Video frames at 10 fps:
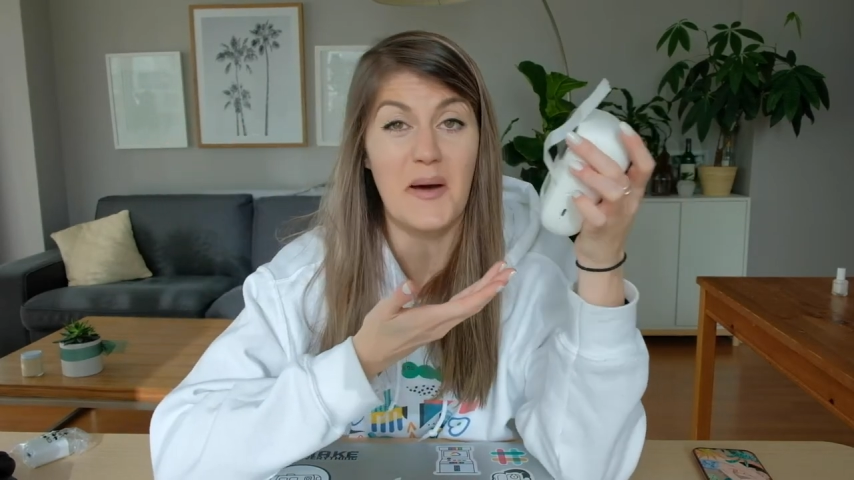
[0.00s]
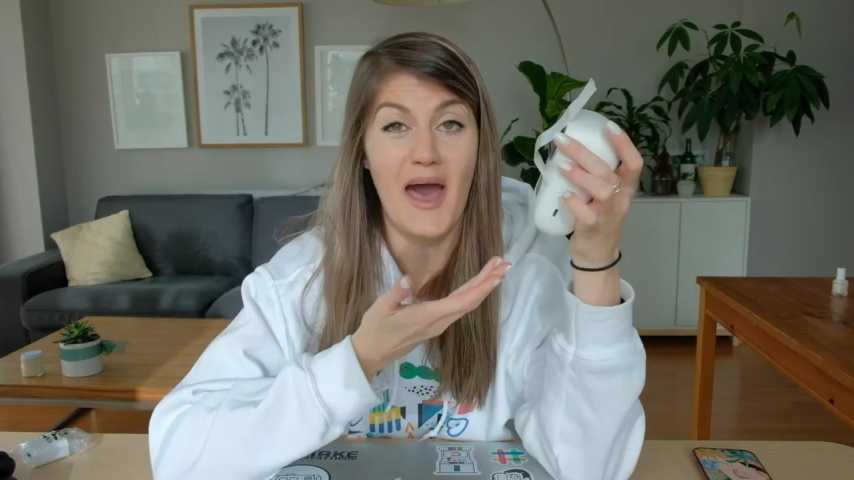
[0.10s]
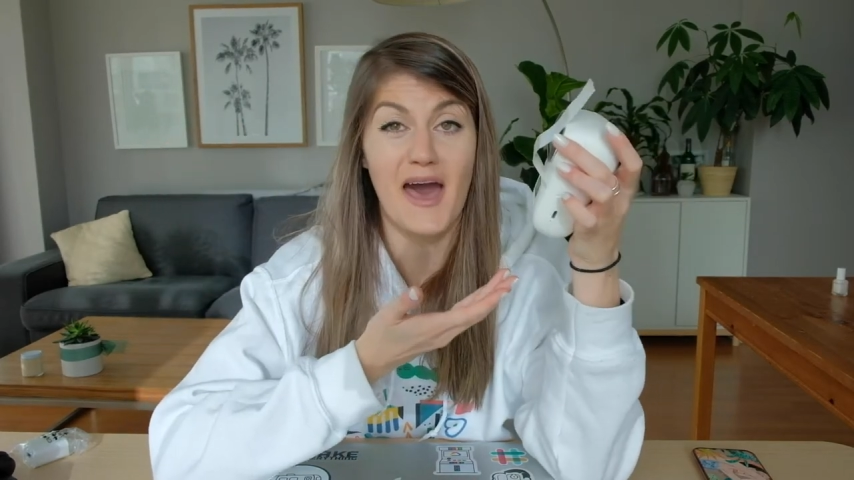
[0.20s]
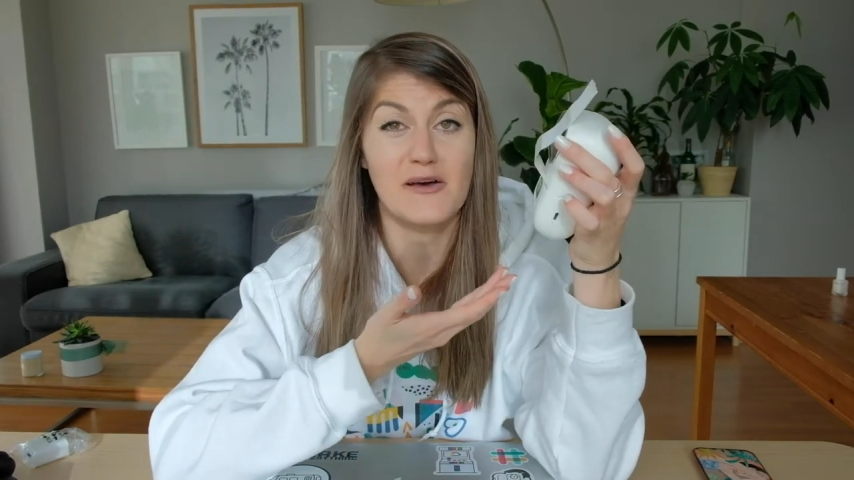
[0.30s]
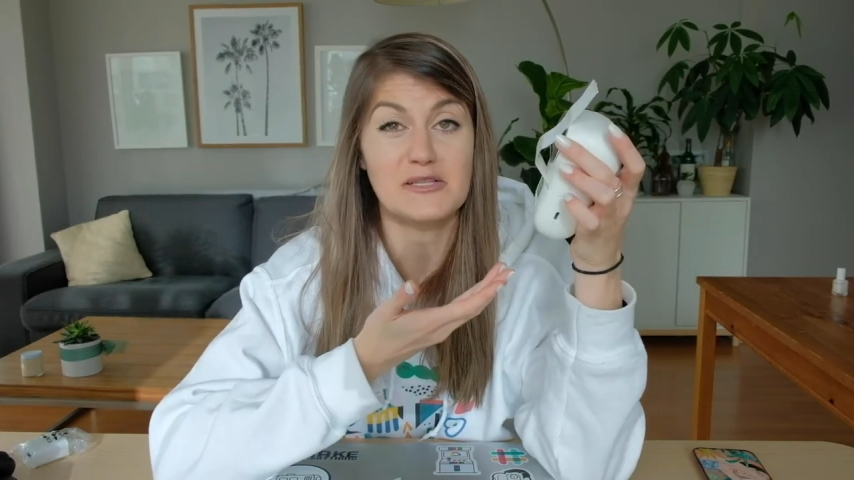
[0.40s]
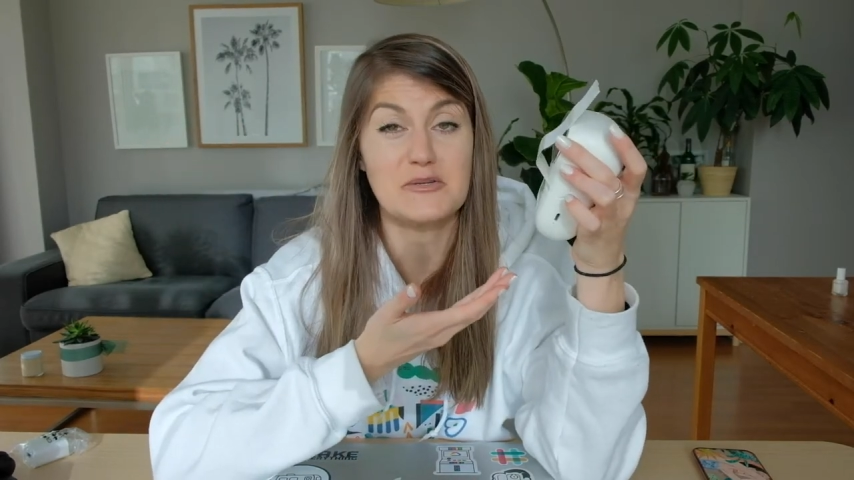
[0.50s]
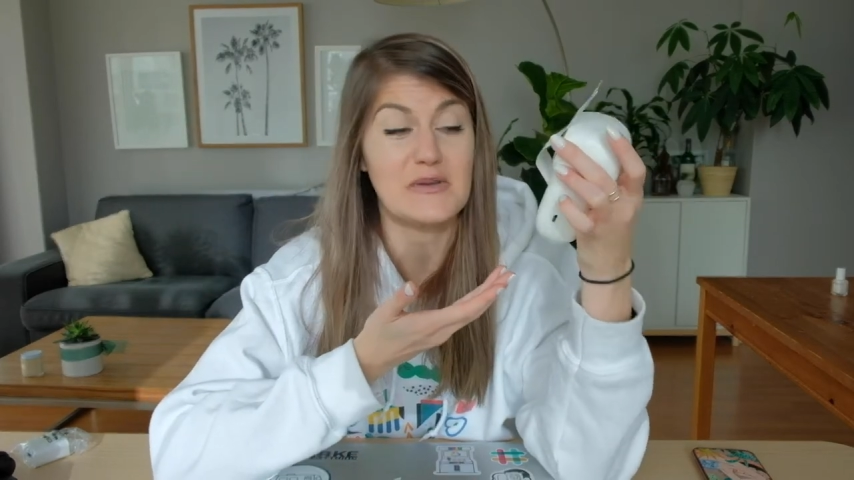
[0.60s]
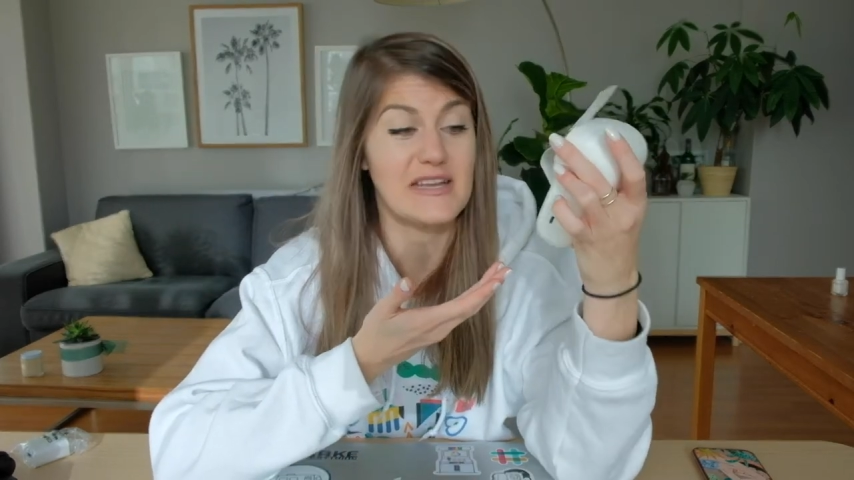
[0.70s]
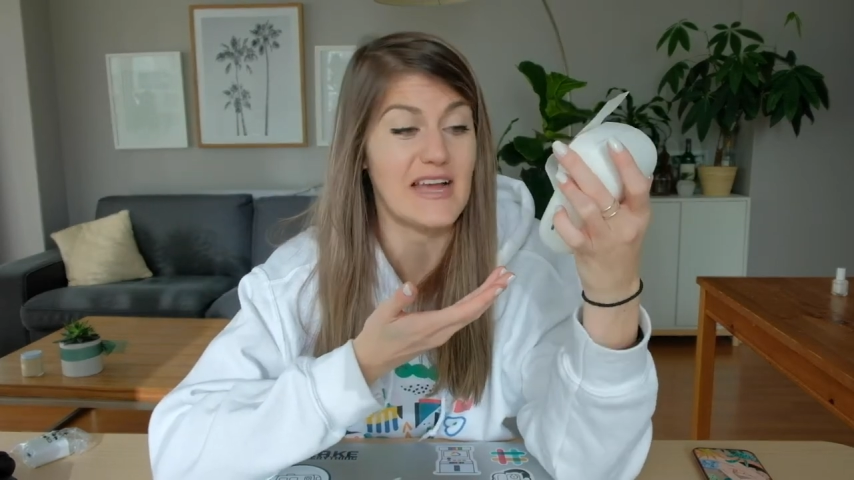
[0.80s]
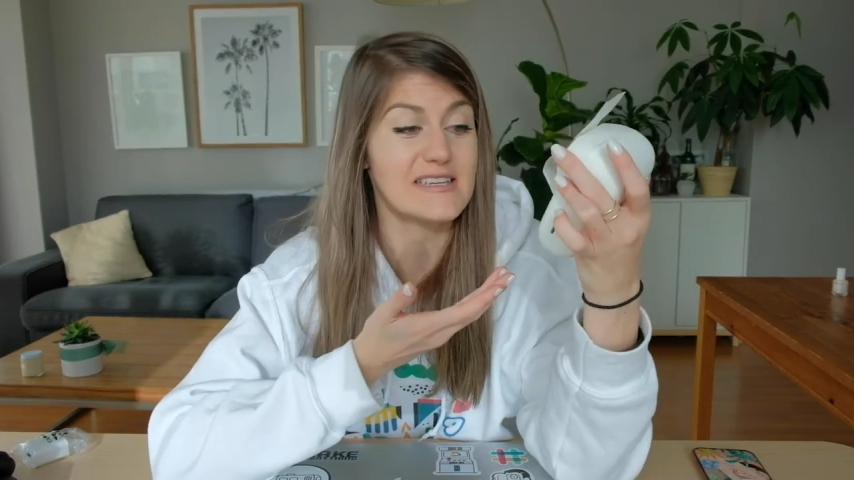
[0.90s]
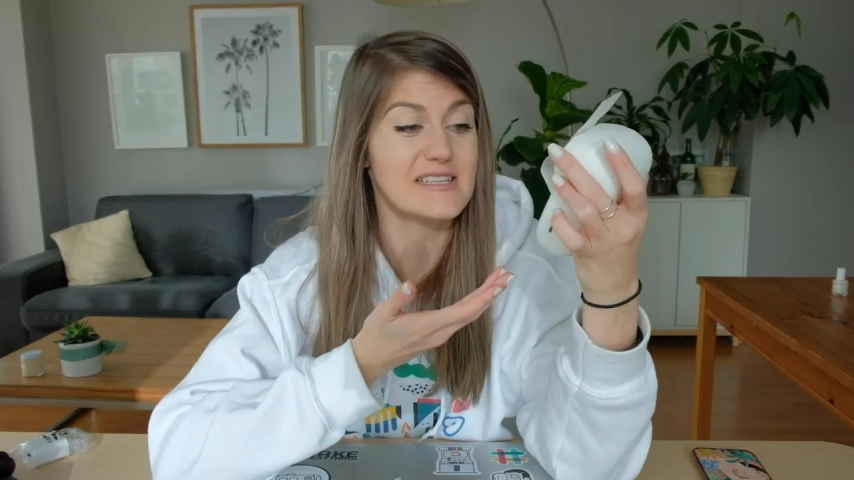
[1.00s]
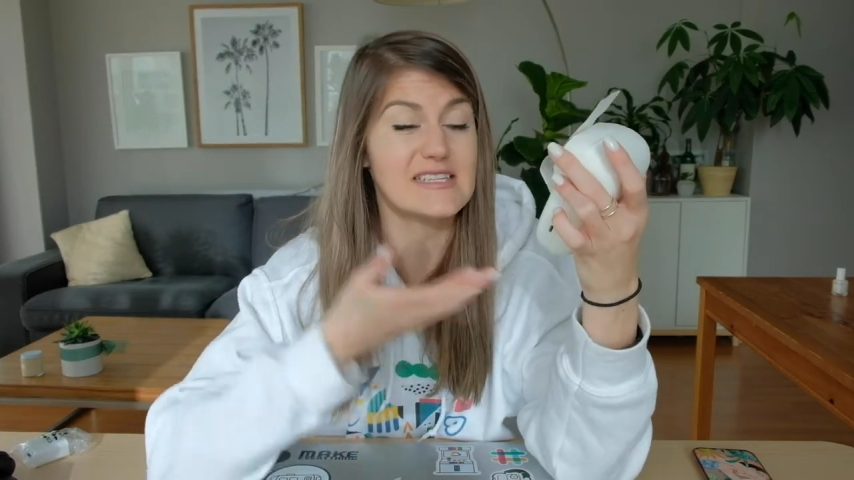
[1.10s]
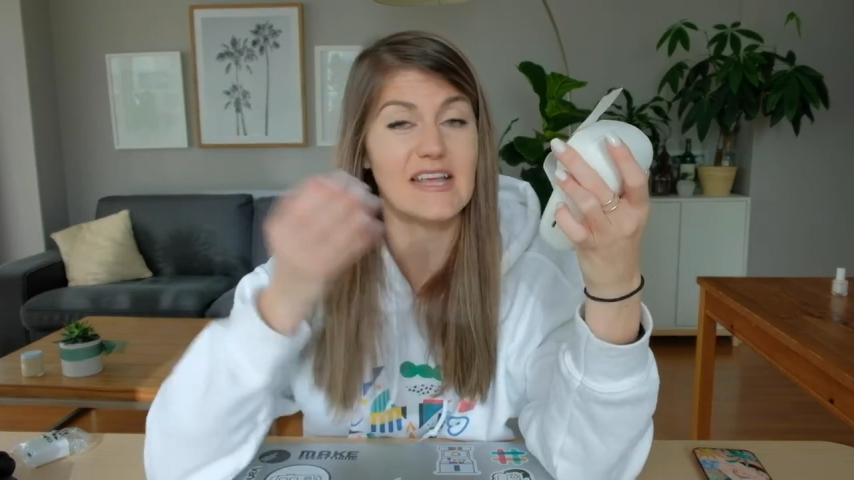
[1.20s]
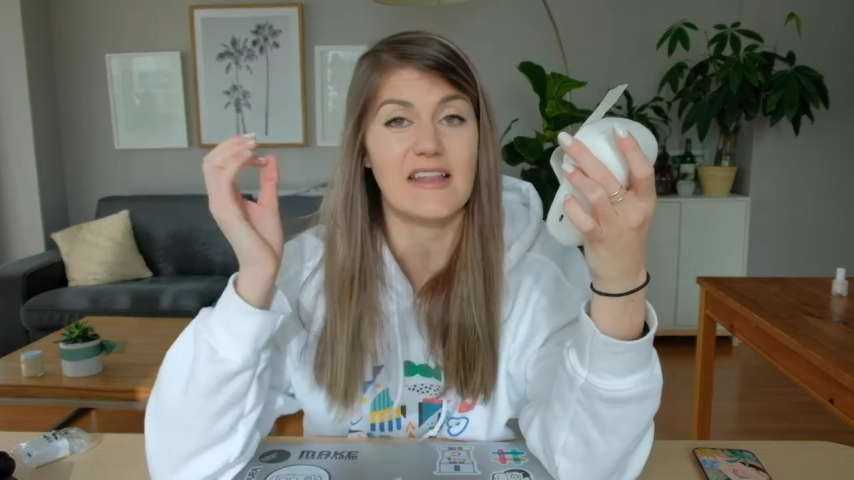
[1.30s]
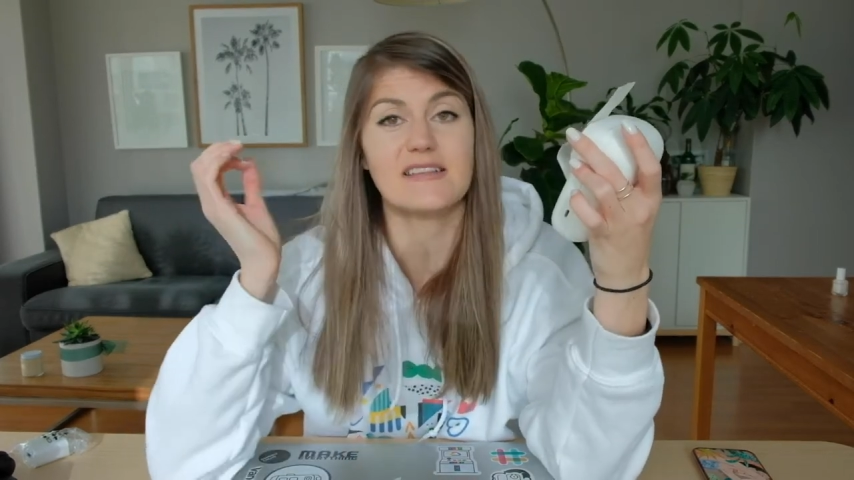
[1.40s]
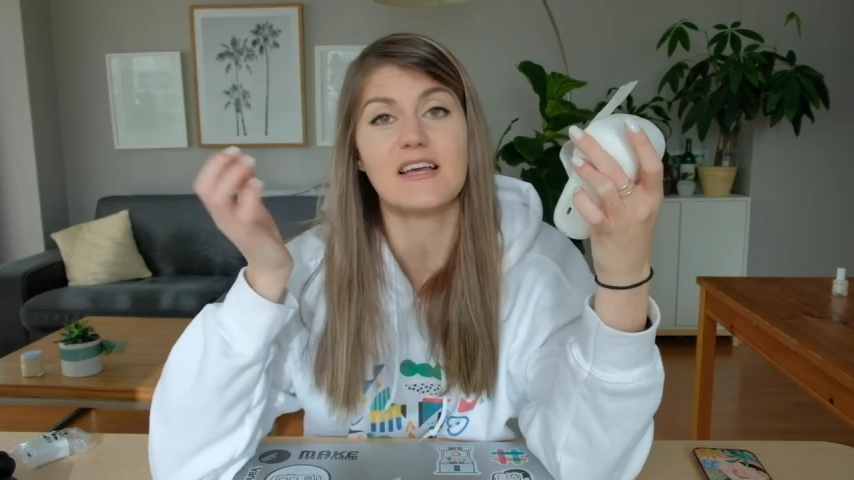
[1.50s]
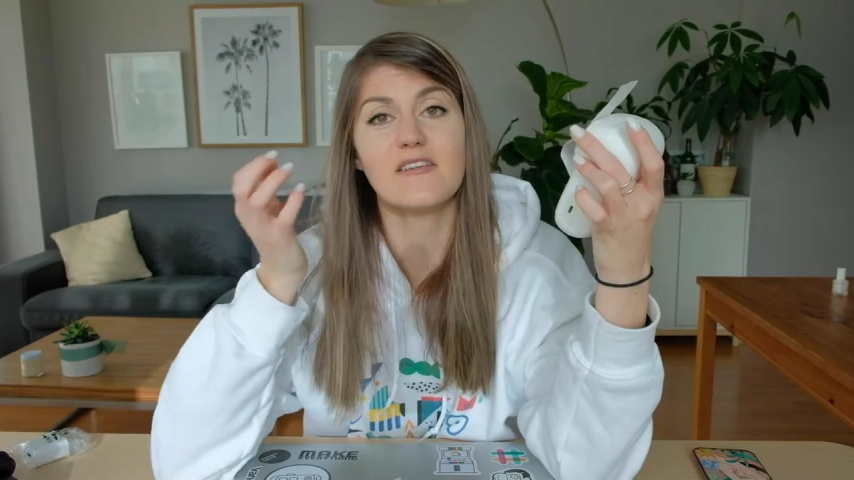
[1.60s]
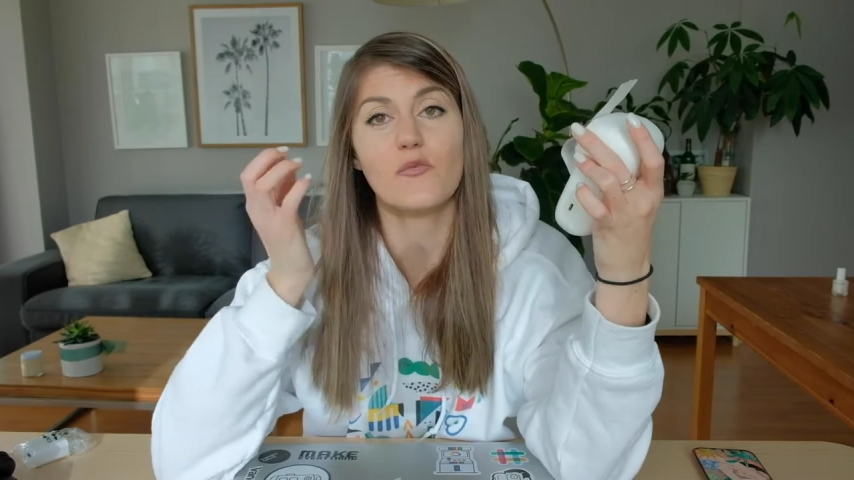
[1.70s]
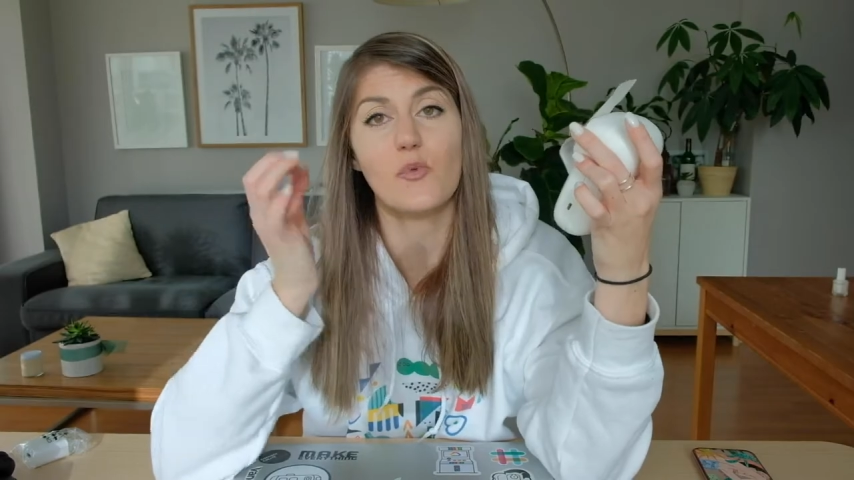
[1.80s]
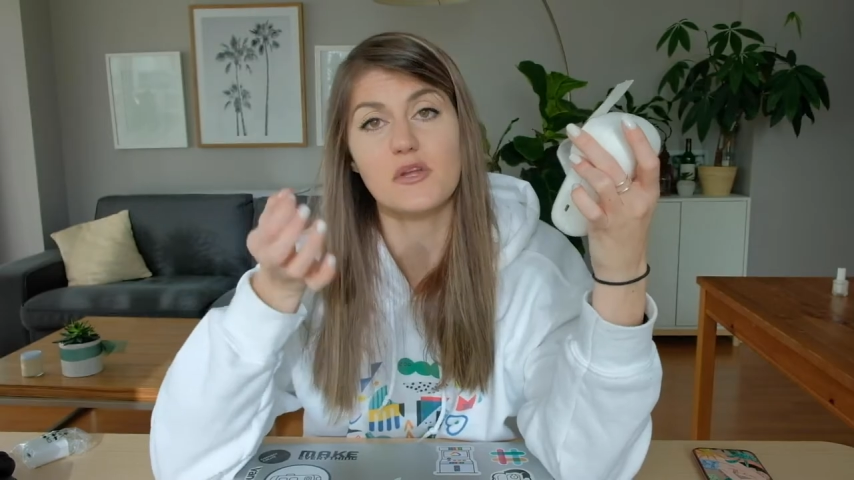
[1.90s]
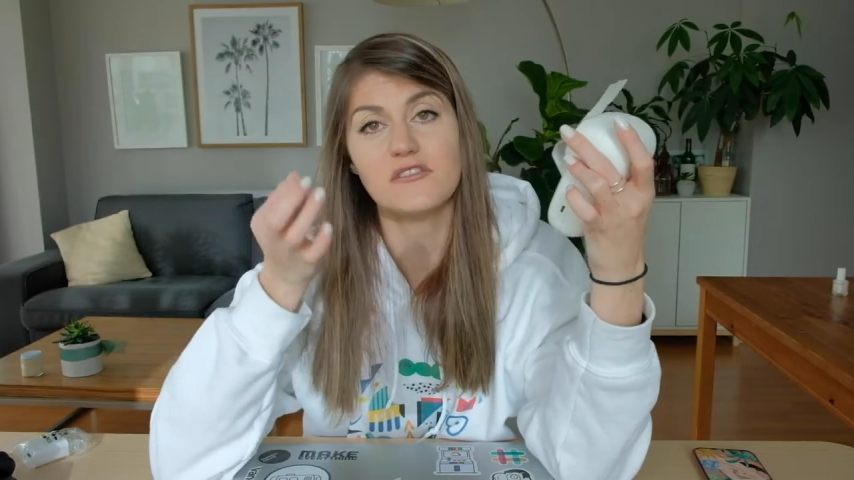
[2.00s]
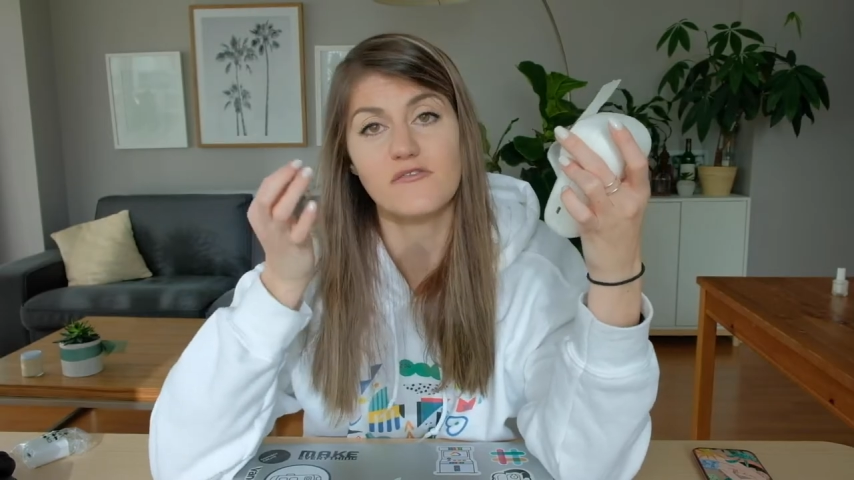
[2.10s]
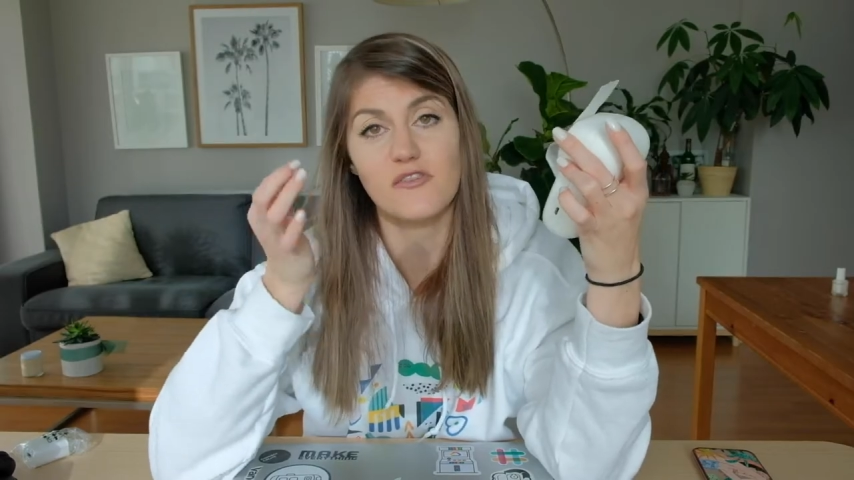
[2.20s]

how to connect this, and that's kind of a point of